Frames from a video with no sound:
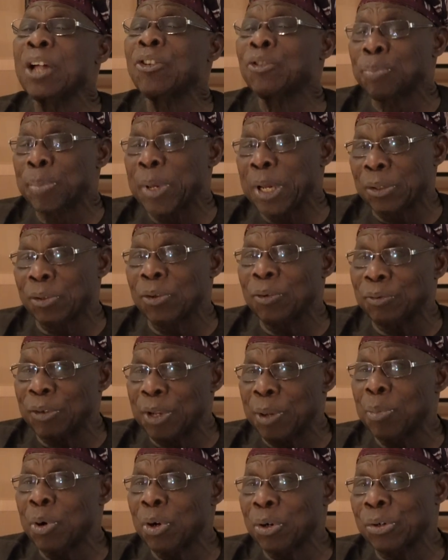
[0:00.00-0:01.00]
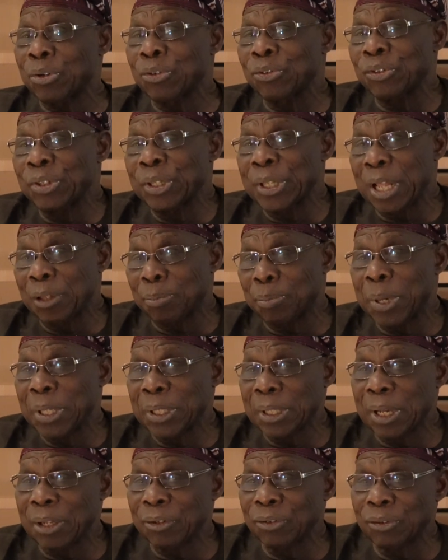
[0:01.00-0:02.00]
aspect of democracy that
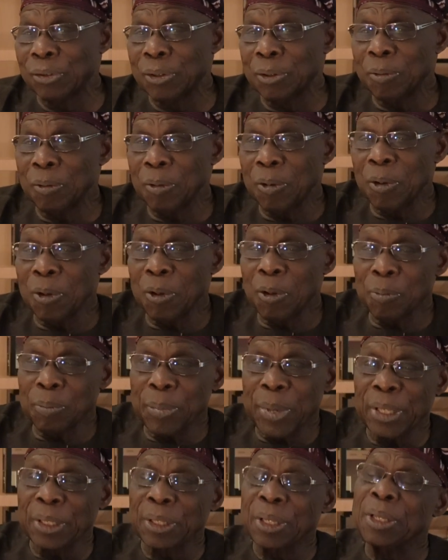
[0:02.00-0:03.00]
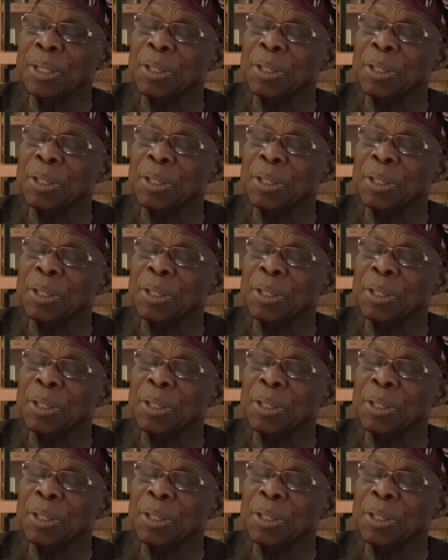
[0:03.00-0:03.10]
matters, but